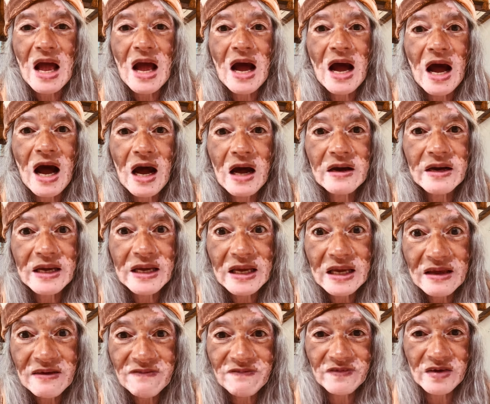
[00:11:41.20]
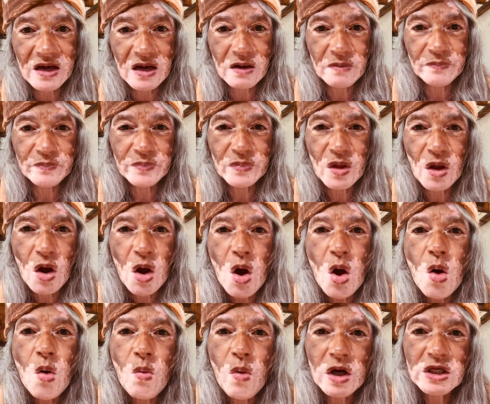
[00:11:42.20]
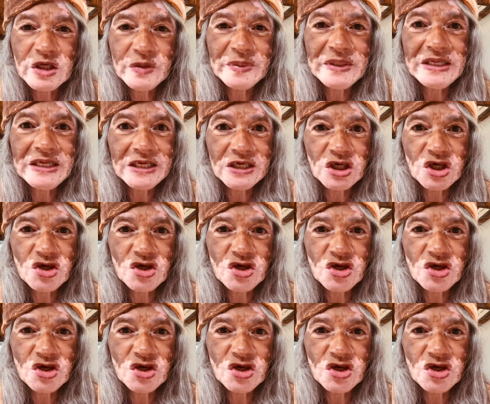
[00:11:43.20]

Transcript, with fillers: However, what we need